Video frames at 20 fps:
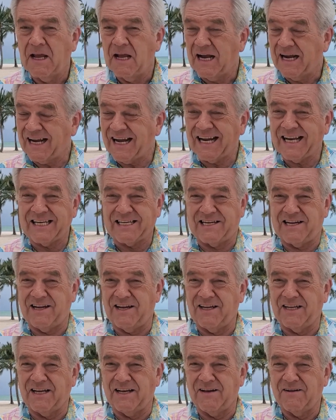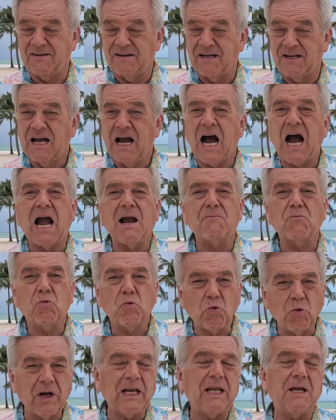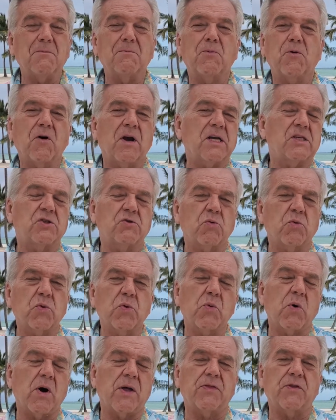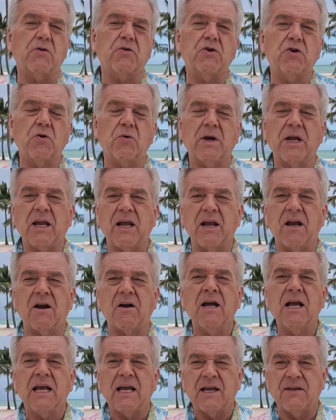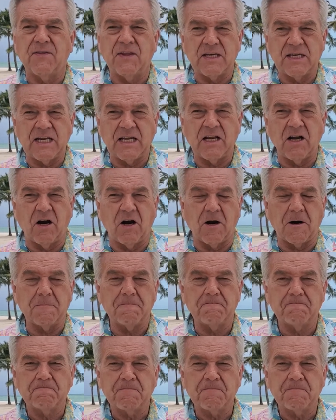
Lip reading: I gotta tell you, I'm really impressed with what they're doing here in the DR.